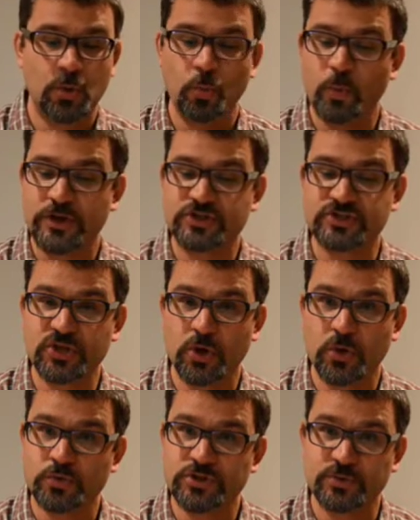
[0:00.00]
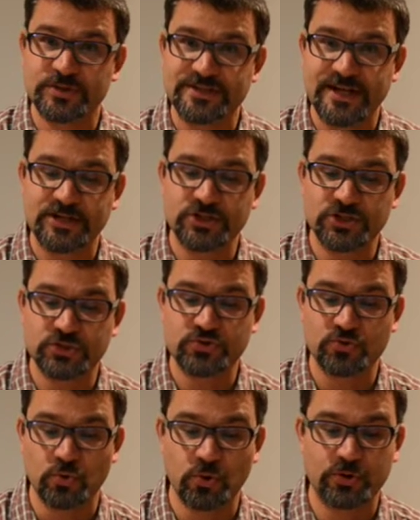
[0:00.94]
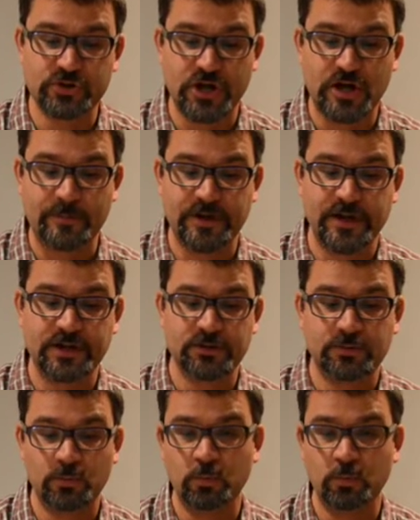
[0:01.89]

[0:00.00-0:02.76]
Which zone do you intend to control or dominate?